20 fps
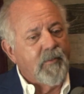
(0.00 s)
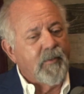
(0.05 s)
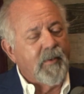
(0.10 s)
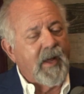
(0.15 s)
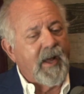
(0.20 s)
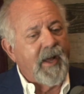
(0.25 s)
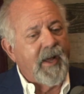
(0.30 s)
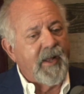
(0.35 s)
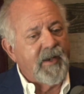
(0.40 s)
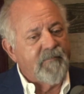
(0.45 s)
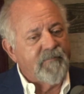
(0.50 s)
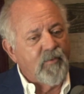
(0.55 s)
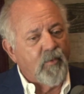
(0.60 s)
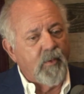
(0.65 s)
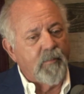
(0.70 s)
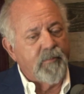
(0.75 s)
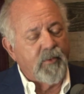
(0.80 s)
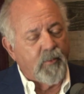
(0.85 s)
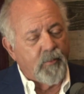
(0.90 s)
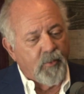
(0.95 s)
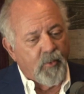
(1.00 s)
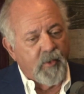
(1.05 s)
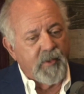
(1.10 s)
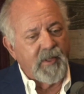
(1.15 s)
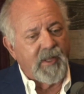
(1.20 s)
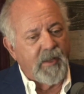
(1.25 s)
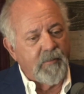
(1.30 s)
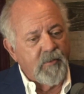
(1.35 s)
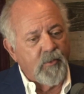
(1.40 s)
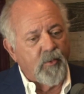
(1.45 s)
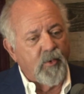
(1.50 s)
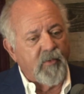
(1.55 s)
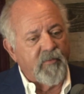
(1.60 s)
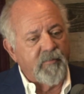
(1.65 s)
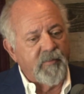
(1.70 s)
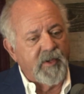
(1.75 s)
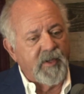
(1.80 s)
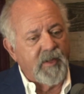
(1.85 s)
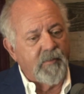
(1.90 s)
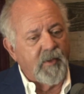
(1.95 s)
I had a boy that came to work for
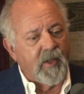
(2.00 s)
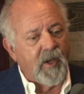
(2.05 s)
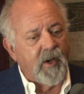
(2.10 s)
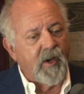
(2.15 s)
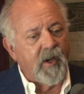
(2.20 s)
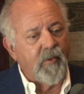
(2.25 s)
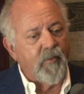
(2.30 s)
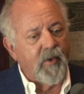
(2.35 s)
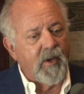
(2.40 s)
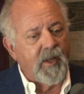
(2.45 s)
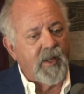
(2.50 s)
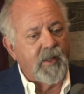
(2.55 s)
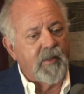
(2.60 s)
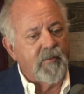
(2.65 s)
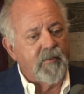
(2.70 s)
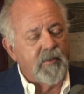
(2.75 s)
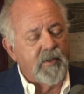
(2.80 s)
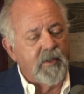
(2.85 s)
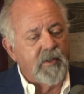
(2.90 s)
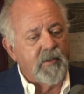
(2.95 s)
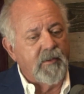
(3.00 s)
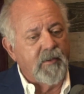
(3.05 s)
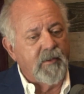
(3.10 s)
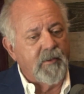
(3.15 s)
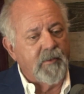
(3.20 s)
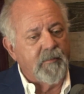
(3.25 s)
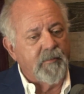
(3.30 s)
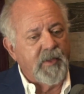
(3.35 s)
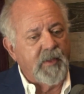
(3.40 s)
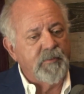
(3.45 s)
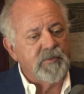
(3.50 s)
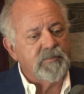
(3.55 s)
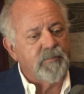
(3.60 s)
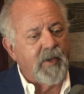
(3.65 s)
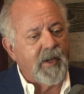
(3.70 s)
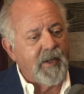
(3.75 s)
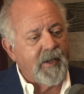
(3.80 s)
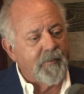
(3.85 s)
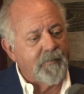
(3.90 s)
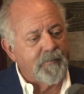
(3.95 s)
me named Gary Ray, and he was
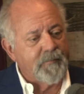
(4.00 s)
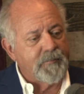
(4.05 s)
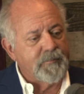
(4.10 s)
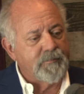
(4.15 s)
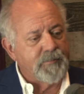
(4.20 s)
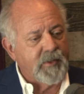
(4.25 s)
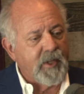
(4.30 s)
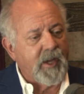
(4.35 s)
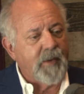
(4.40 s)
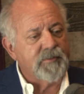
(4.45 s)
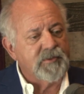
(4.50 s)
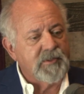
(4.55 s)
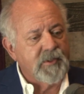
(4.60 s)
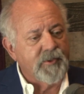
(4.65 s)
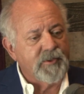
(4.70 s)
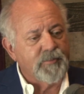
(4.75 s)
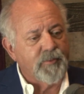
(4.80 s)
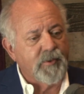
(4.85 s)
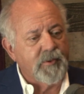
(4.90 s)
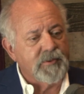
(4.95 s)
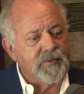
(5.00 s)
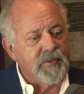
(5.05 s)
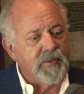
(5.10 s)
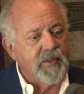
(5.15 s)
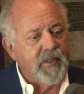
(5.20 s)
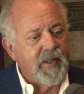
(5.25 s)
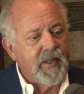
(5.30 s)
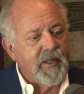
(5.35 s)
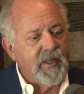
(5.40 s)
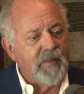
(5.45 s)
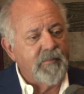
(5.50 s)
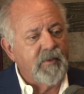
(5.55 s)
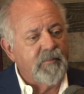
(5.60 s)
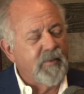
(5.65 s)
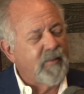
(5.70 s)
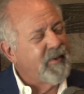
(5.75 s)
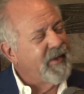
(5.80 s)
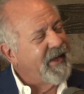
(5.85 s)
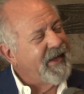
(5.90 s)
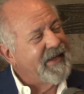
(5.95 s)
my top salesperson. He'd been
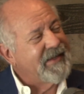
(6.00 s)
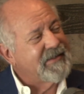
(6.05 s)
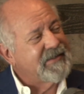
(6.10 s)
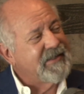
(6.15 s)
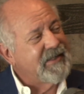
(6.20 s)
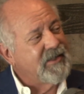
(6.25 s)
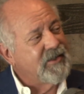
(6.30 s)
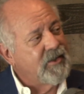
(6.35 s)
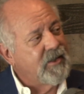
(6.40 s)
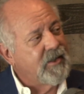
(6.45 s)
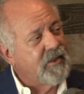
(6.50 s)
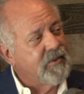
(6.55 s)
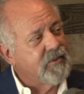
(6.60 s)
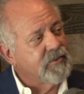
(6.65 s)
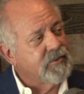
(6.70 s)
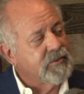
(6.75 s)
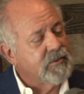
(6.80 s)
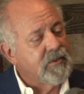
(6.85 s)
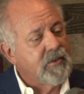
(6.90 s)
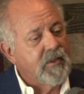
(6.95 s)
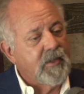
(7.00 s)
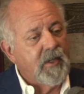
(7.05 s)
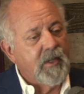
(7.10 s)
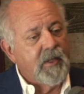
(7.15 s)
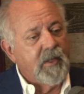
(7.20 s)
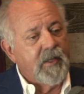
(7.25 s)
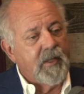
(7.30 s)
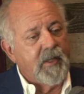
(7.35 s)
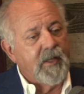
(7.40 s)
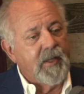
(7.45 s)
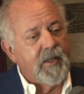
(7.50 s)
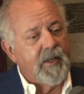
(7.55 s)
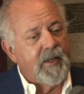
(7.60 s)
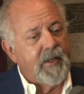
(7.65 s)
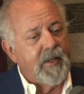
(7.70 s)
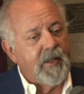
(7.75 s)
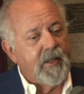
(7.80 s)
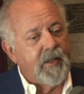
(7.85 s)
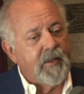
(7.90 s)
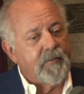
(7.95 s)
with me 18 years.
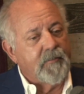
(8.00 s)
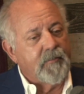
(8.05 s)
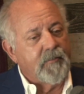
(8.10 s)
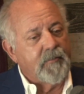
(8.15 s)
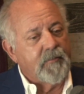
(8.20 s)
And